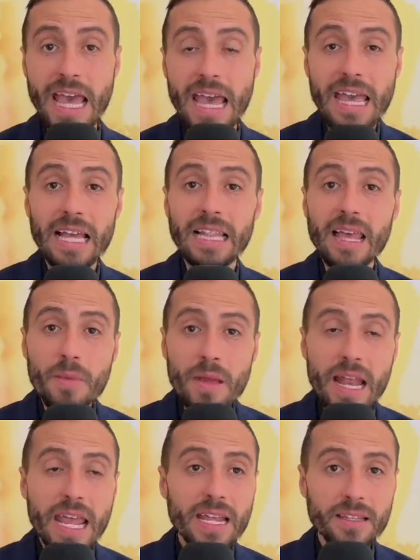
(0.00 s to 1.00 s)

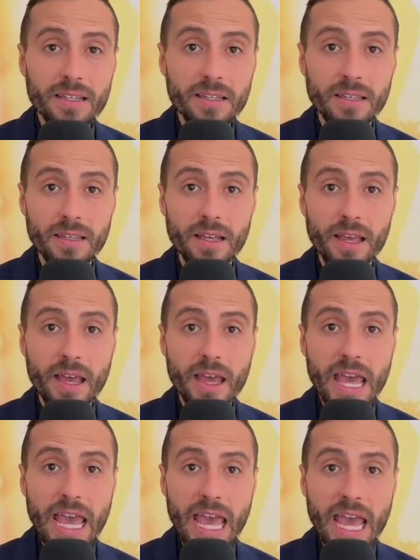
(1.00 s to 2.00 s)
eliminate
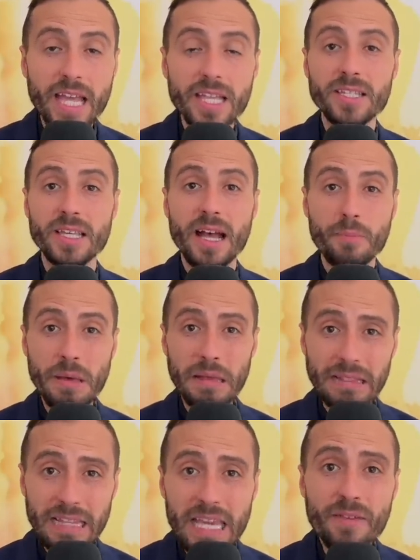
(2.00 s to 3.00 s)
as a
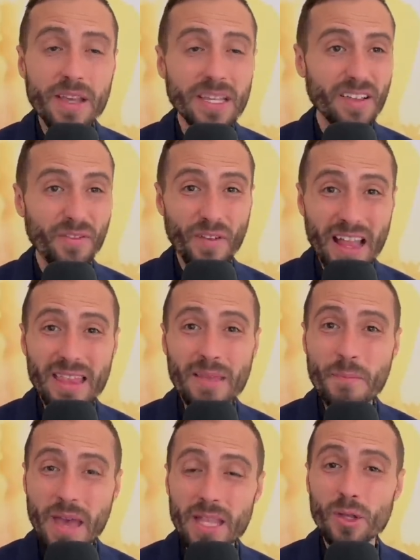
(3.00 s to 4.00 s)
belief, as a
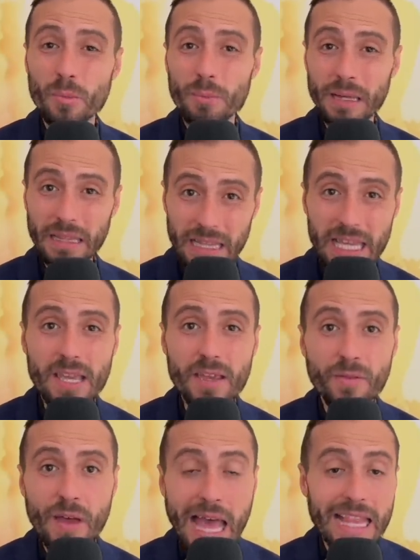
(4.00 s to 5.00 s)
fundamental
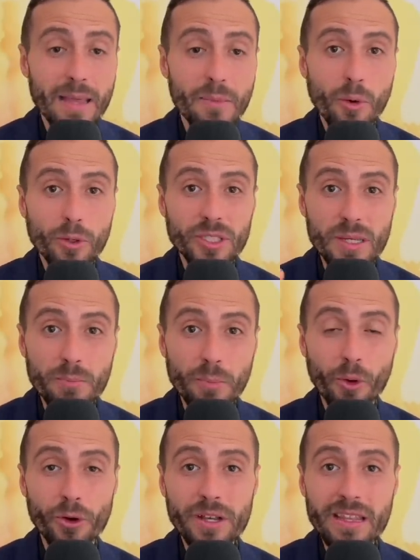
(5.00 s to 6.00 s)
belief, the most
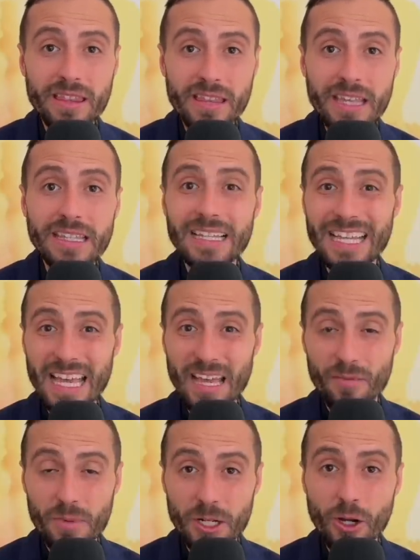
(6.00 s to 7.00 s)
important thing that they
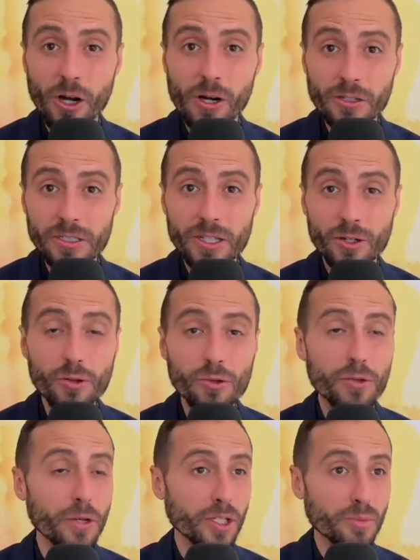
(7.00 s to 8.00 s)
have been called to do,
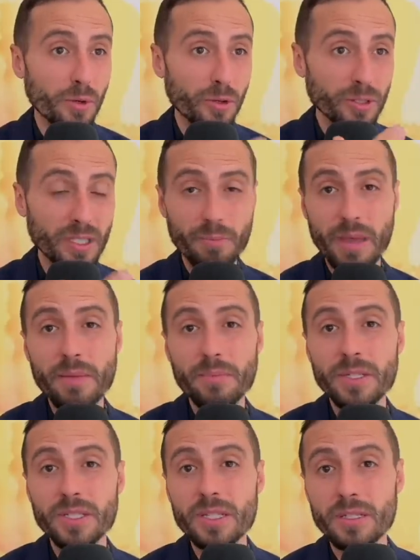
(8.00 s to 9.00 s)
to expose the
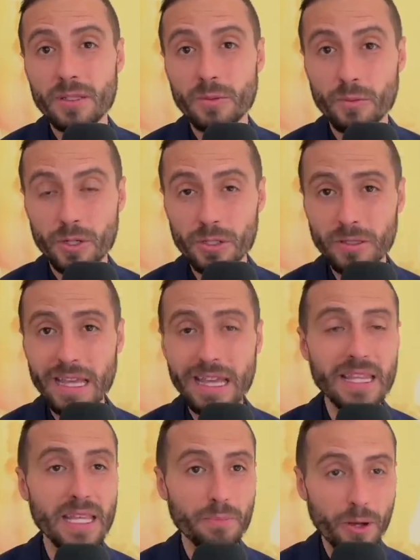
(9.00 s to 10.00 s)
papacy to the world
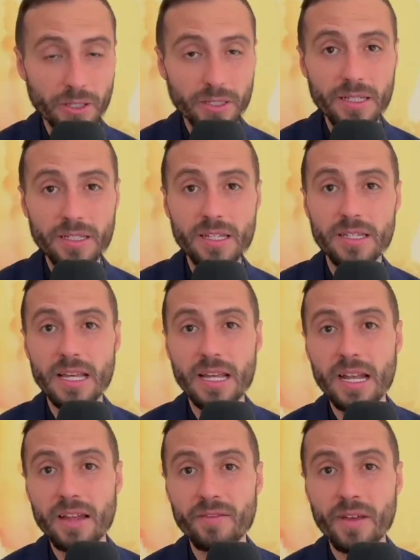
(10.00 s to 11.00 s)
and the apostasies
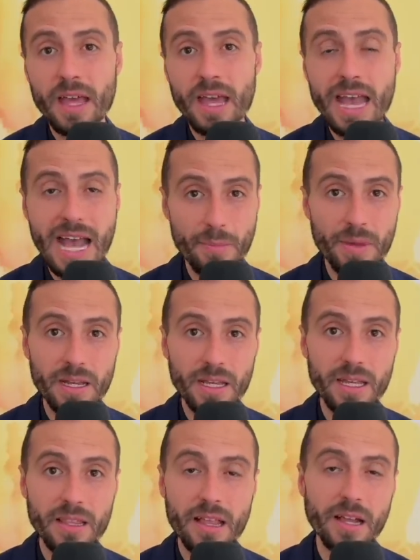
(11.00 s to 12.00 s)
that have happened
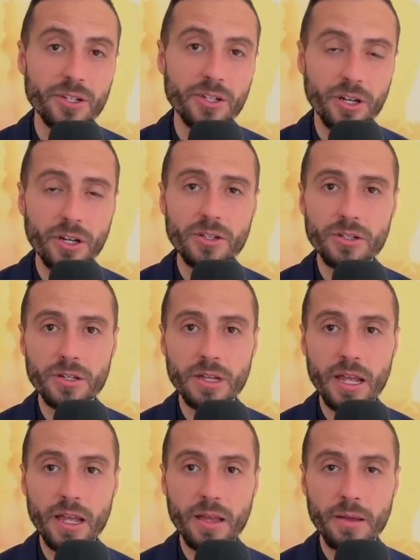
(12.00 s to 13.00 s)
in that church?
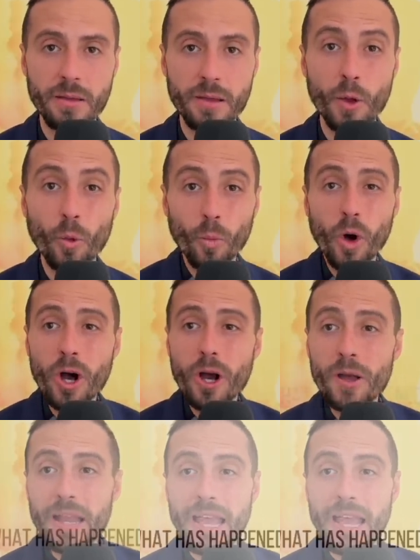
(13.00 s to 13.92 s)
What